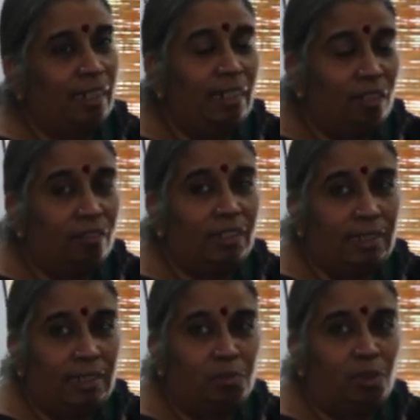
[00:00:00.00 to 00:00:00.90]
kind of
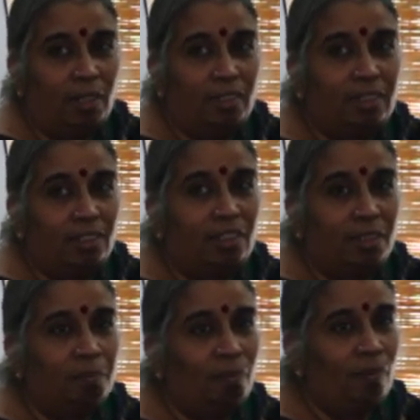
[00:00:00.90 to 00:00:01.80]

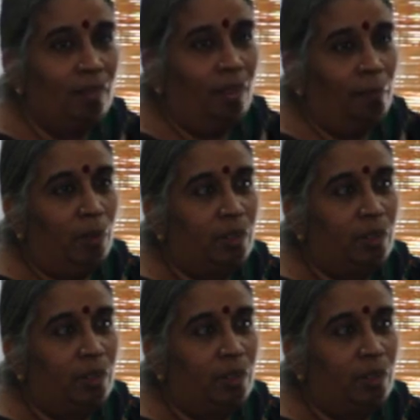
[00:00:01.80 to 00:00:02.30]
conceptualization.